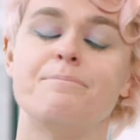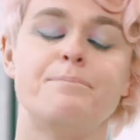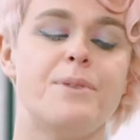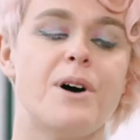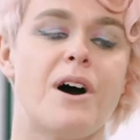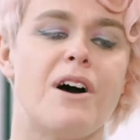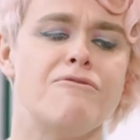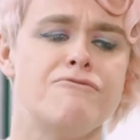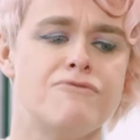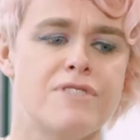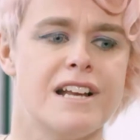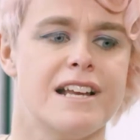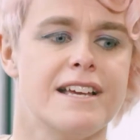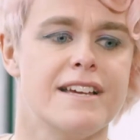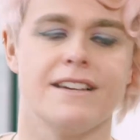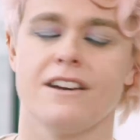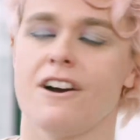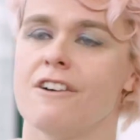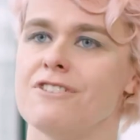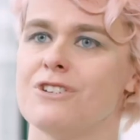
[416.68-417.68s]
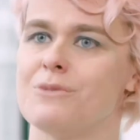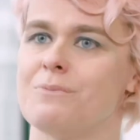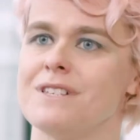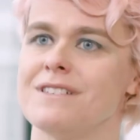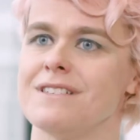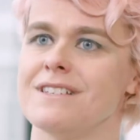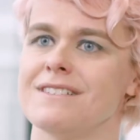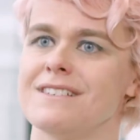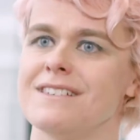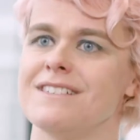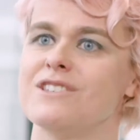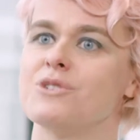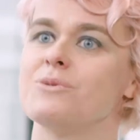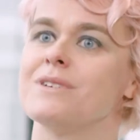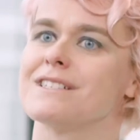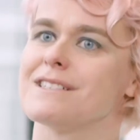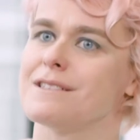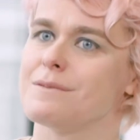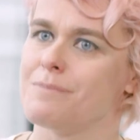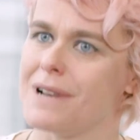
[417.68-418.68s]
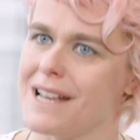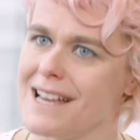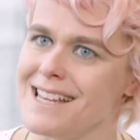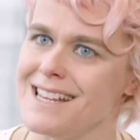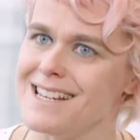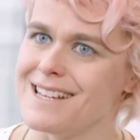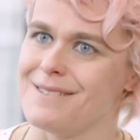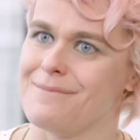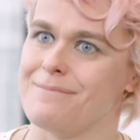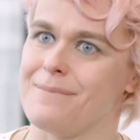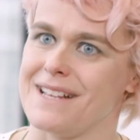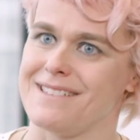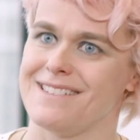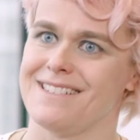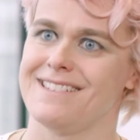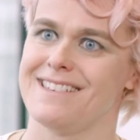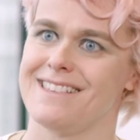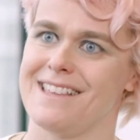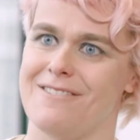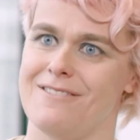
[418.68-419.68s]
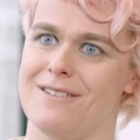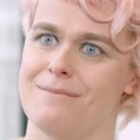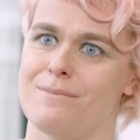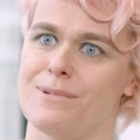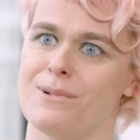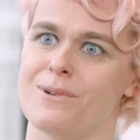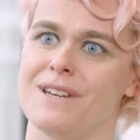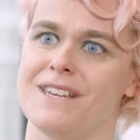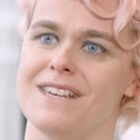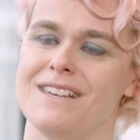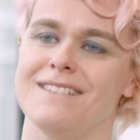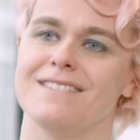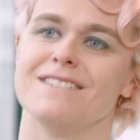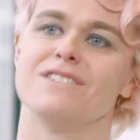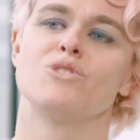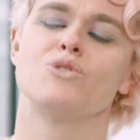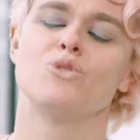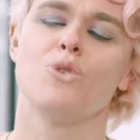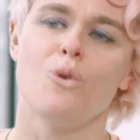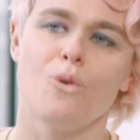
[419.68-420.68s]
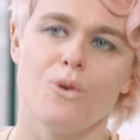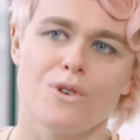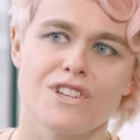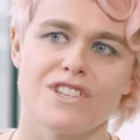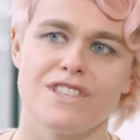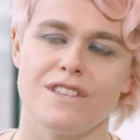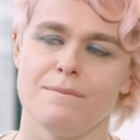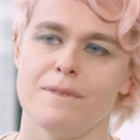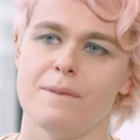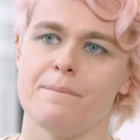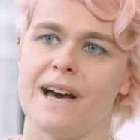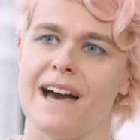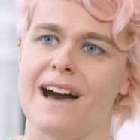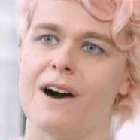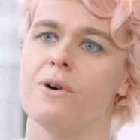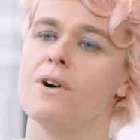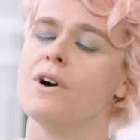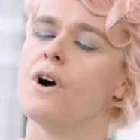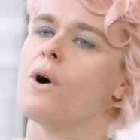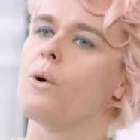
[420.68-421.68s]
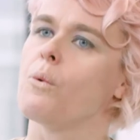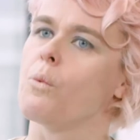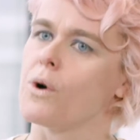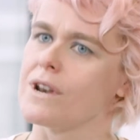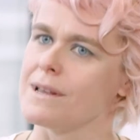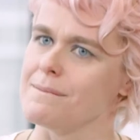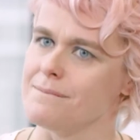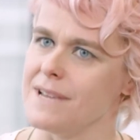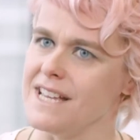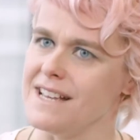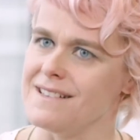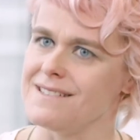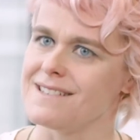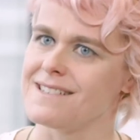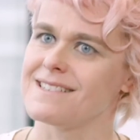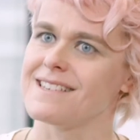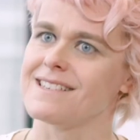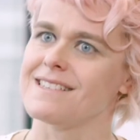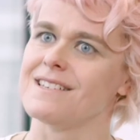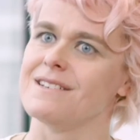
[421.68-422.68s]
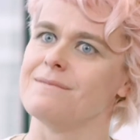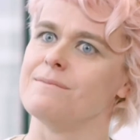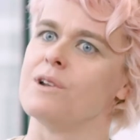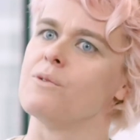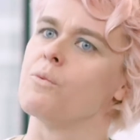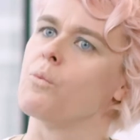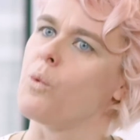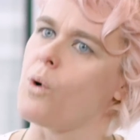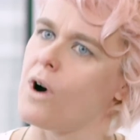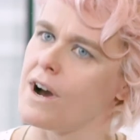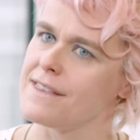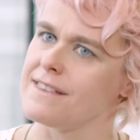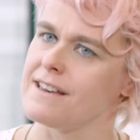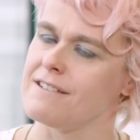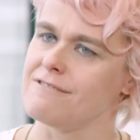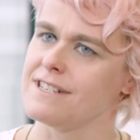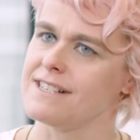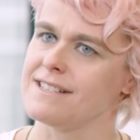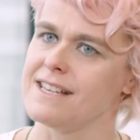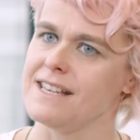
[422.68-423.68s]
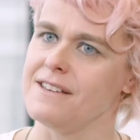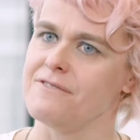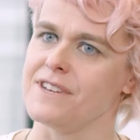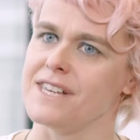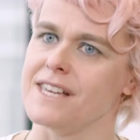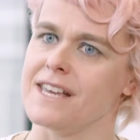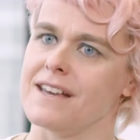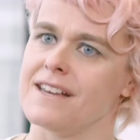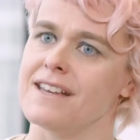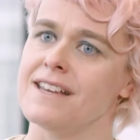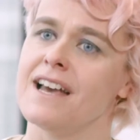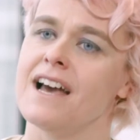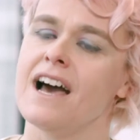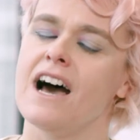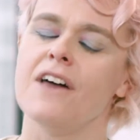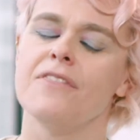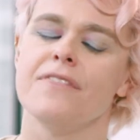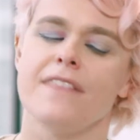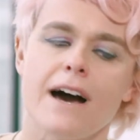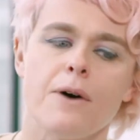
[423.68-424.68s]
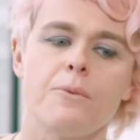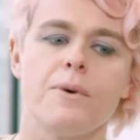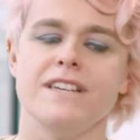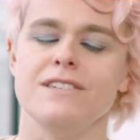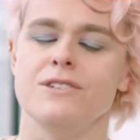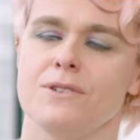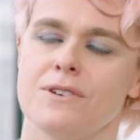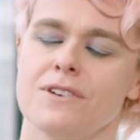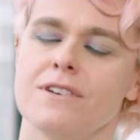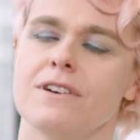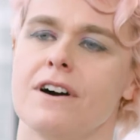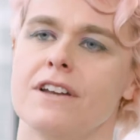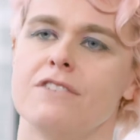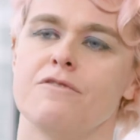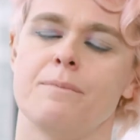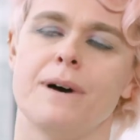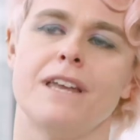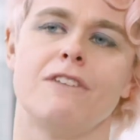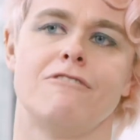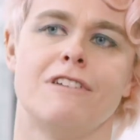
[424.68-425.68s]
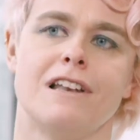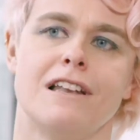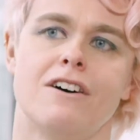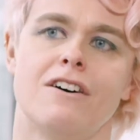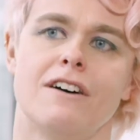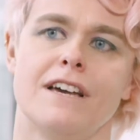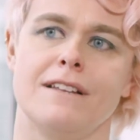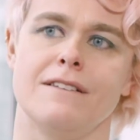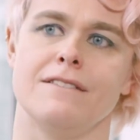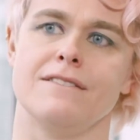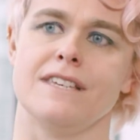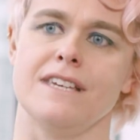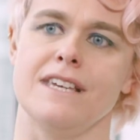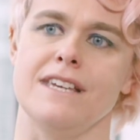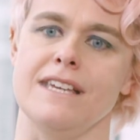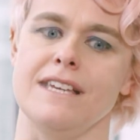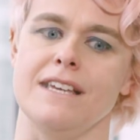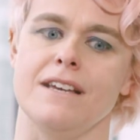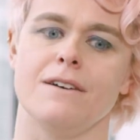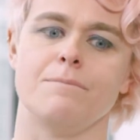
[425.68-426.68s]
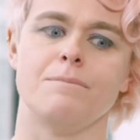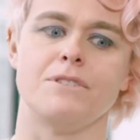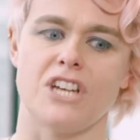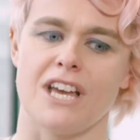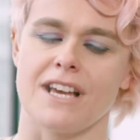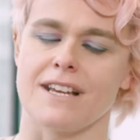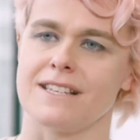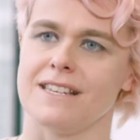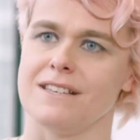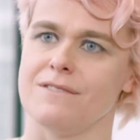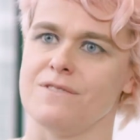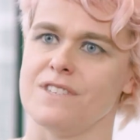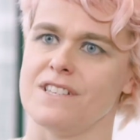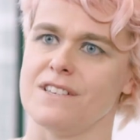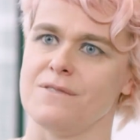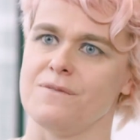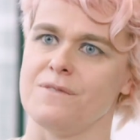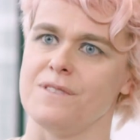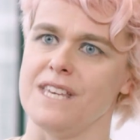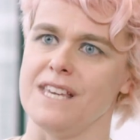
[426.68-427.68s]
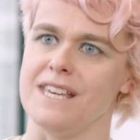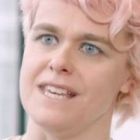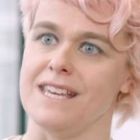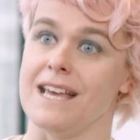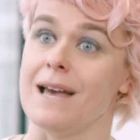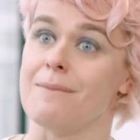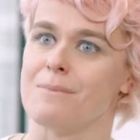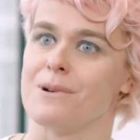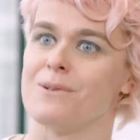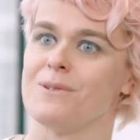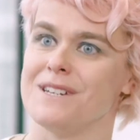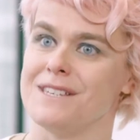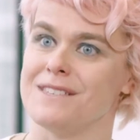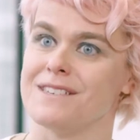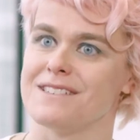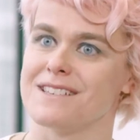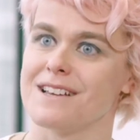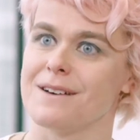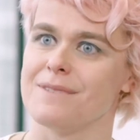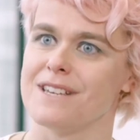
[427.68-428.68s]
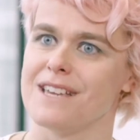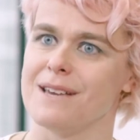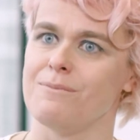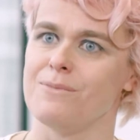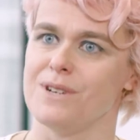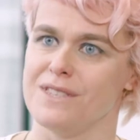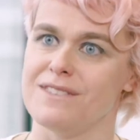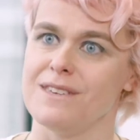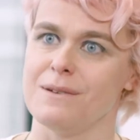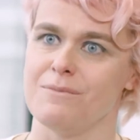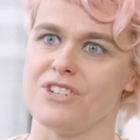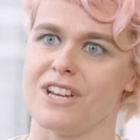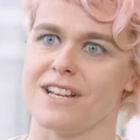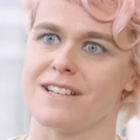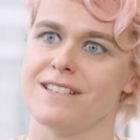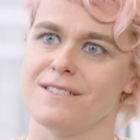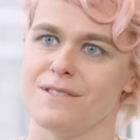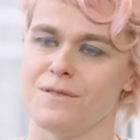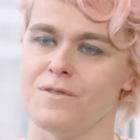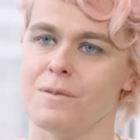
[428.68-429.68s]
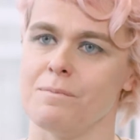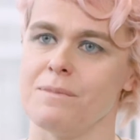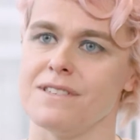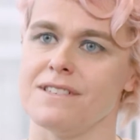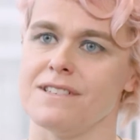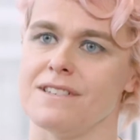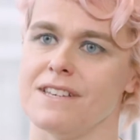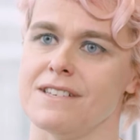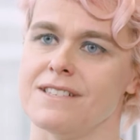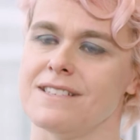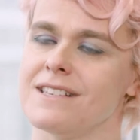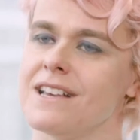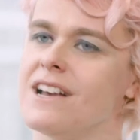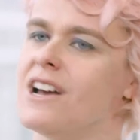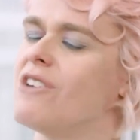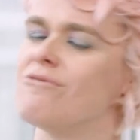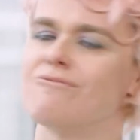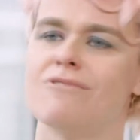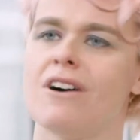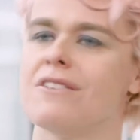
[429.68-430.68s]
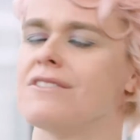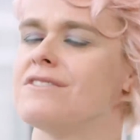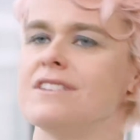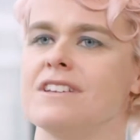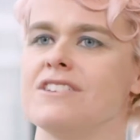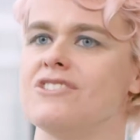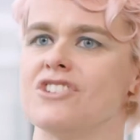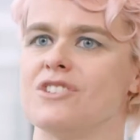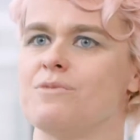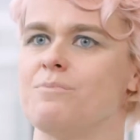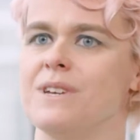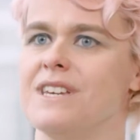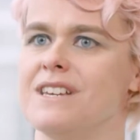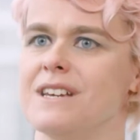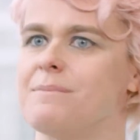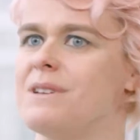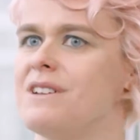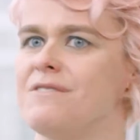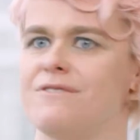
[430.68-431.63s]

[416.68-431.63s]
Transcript: But I really encourage businesses to explain it better to their employees and talk to them about what it means to them and why they're receiving it. And that way can kind of better align the objectives of the employee that's coming in with the objectives of the business, rather than it just being a bit